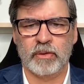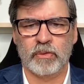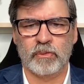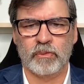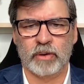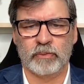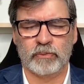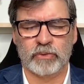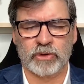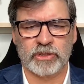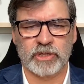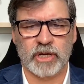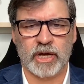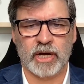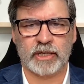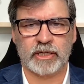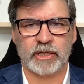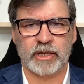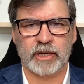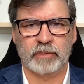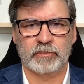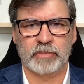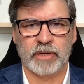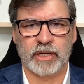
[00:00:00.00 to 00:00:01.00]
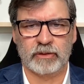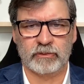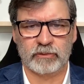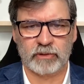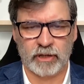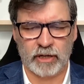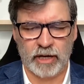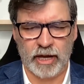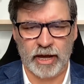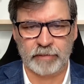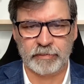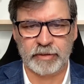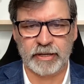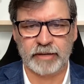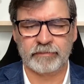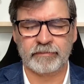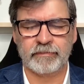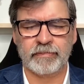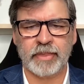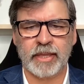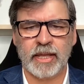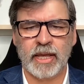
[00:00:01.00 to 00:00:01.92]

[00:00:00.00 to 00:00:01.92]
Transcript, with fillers: when we're talking about climate